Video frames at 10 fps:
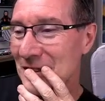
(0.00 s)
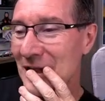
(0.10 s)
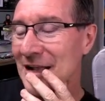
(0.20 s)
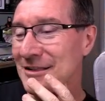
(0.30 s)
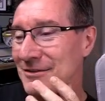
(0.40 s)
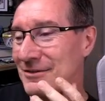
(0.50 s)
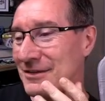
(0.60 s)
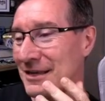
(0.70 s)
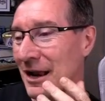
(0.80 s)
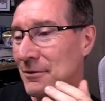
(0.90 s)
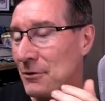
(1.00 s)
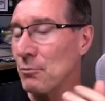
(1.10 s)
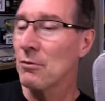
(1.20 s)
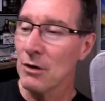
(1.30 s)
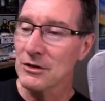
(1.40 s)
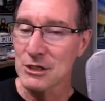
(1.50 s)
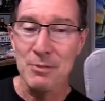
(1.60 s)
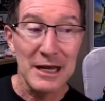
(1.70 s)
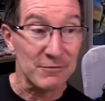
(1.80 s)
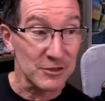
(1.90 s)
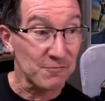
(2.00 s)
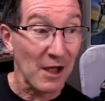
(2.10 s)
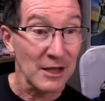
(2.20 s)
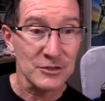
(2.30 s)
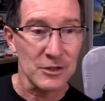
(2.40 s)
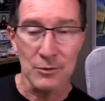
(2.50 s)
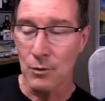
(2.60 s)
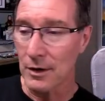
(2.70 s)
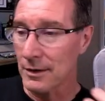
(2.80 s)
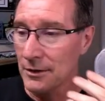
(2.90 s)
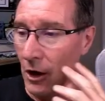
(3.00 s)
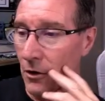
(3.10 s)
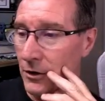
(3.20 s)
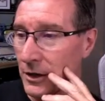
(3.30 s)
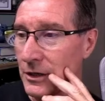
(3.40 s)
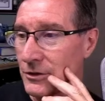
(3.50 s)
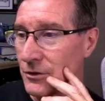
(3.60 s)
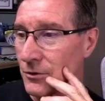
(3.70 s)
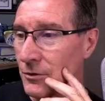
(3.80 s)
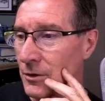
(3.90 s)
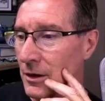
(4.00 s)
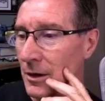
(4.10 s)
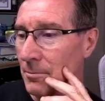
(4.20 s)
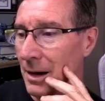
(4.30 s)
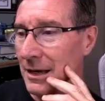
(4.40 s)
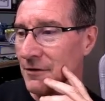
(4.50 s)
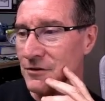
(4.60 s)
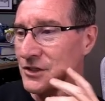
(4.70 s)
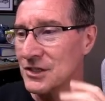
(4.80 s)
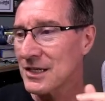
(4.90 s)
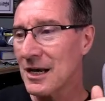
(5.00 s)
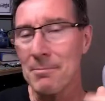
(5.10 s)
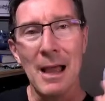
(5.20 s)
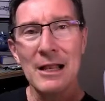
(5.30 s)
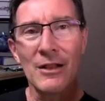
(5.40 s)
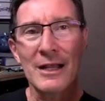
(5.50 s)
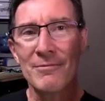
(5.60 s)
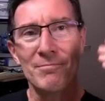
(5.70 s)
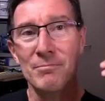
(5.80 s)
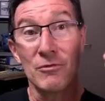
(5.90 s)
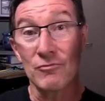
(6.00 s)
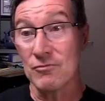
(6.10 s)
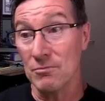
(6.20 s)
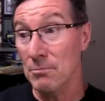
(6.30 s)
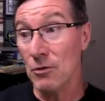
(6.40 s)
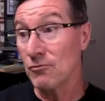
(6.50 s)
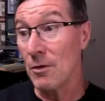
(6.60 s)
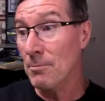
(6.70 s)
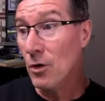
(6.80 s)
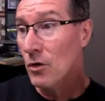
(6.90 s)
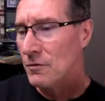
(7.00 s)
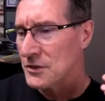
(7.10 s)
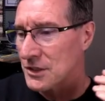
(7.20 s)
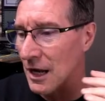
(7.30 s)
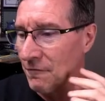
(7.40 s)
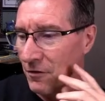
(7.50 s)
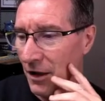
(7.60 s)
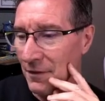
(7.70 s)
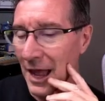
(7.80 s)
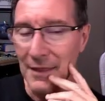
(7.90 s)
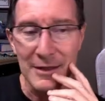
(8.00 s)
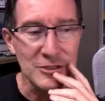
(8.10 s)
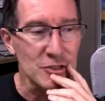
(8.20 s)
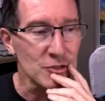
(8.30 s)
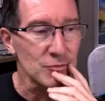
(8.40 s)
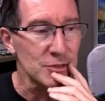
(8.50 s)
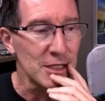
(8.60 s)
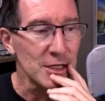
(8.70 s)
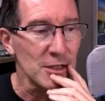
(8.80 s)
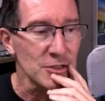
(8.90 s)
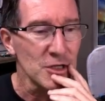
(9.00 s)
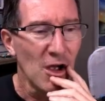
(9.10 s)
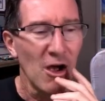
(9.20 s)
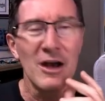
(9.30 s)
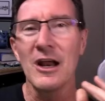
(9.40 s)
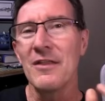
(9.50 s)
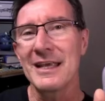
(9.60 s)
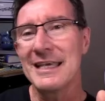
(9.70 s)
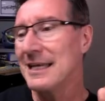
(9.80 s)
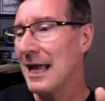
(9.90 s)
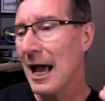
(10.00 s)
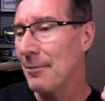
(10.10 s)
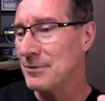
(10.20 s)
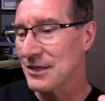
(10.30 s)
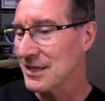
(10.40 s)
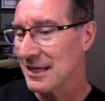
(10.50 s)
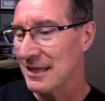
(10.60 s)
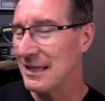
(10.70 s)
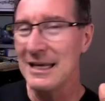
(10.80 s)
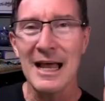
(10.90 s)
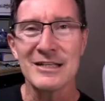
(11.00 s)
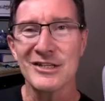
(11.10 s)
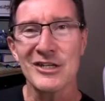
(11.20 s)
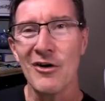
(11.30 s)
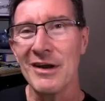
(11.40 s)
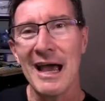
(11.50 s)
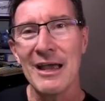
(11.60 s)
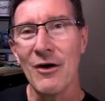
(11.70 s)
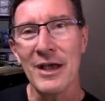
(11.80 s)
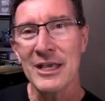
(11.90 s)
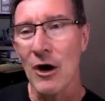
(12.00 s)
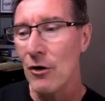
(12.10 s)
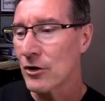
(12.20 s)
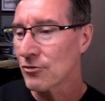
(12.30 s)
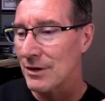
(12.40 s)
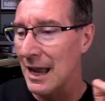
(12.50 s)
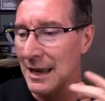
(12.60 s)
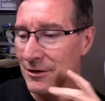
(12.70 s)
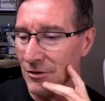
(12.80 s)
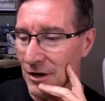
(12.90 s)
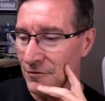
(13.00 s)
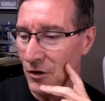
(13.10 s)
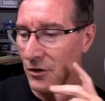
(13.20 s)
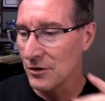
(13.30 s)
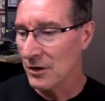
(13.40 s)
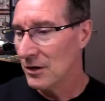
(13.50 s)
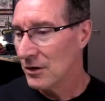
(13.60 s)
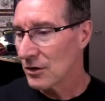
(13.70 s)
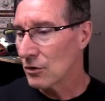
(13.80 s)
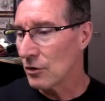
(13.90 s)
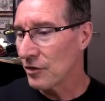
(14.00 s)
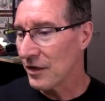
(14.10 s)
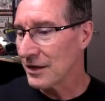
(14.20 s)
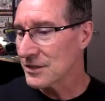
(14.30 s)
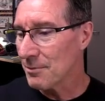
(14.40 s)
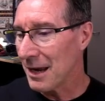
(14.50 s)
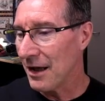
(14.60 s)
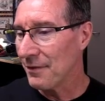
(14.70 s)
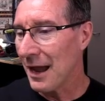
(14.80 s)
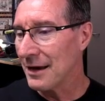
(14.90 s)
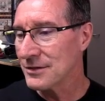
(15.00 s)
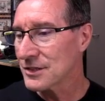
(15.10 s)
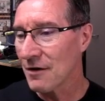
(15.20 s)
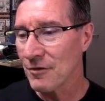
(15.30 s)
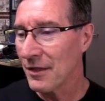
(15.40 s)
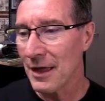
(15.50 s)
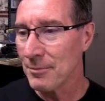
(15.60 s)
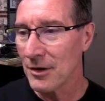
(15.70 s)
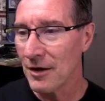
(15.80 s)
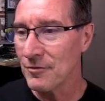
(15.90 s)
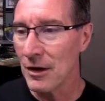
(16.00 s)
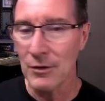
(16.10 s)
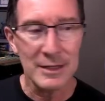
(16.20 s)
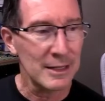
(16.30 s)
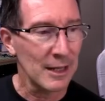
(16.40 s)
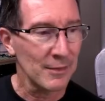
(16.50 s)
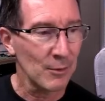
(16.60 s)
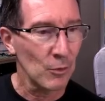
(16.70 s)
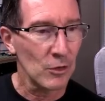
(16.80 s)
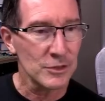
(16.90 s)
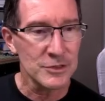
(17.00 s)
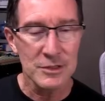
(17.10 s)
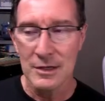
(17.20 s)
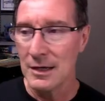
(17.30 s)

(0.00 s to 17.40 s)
Like, you know, well, the speed of it's faster than what a coder could do, but if it's just going to remove stuff like that, that's just ridiculous. I know that GitHub doesn't, it has its own AI code creator, and I've heard good things about that and stuff like that, but I have no idea how that works.